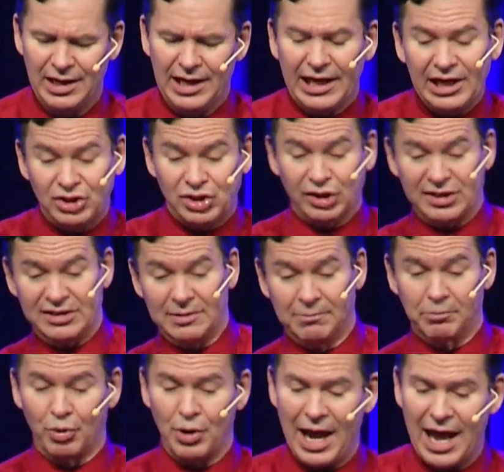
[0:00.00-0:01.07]
He took some
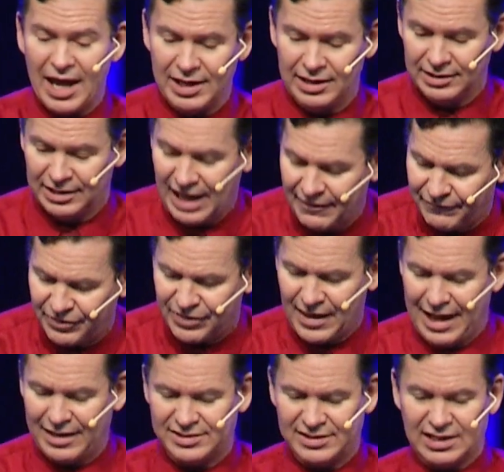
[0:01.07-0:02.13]
bread and gave
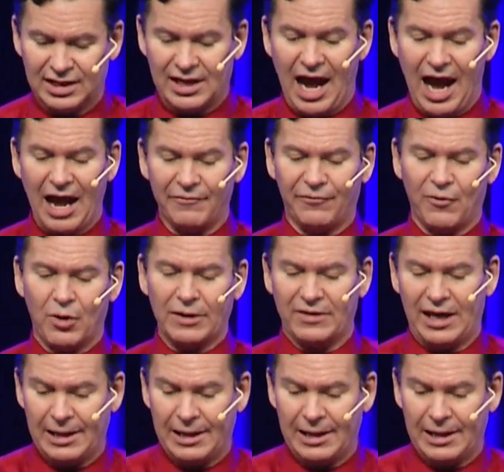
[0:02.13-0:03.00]
thanks to God for it.